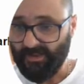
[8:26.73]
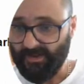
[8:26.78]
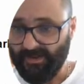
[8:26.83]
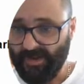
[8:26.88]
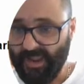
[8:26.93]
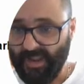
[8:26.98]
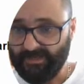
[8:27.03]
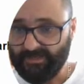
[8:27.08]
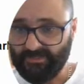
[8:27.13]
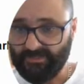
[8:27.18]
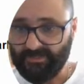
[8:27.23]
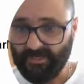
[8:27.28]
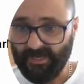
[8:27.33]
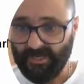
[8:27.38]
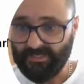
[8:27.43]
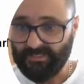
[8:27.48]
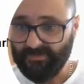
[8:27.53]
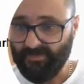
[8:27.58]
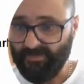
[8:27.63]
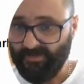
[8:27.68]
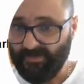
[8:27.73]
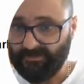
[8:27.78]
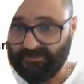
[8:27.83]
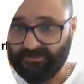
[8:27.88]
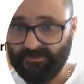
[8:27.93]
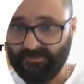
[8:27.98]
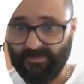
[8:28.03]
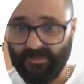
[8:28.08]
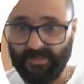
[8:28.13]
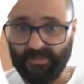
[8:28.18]
net change of
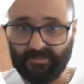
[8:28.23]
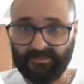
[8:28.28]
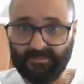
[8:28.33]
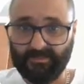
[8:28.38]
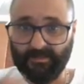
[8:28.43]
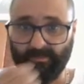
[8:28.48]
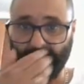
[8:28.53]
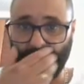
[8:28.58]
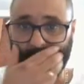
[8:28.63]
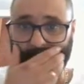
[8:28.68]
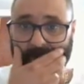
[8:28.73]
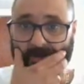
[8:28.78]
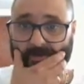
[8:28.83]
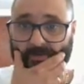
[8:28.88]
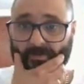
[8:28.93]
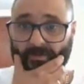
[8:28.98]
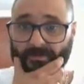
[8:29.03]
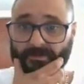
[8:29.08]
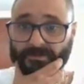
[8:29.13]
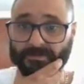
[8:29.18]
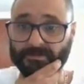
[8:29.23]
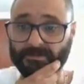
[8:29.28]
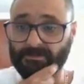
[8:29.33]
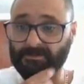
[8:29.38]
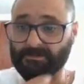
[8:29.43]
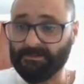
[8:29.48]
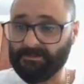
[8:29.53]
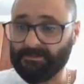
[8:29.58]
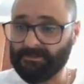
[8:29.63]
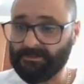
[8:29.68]
momentum is backwards.
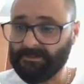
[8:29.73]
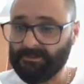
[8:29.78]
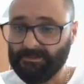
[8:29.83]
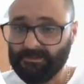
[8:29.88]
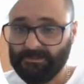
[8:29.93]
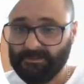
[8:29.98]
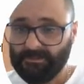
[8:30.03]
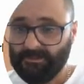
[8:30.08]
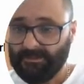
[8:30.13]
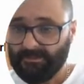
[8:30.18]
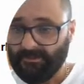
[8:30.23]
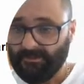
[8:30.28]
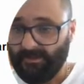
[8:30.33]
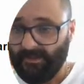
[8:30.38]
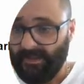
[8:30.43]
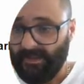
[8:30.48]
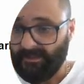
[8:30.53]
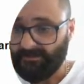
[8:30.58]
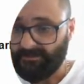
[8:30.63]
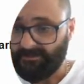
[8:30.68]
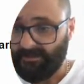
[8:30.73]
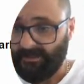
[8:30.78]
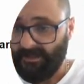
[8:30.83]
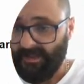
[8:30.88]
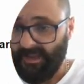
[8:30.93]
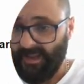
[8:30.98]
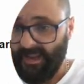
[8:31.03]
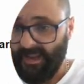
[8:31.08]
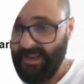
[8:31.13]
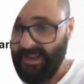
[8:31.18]
So the answer
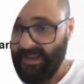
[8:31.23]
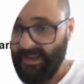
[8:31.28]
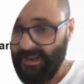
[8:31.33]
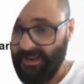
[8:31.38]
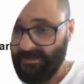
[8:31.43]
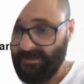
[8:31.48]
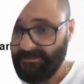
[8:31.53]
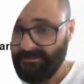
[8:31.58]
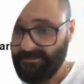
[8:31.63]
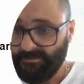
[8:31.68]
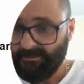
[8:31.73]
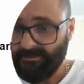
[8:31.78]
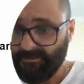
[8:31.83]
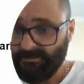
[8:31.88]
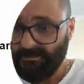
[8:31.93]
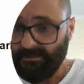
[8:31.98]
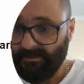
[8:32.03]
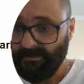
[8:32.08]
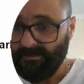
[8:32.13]
is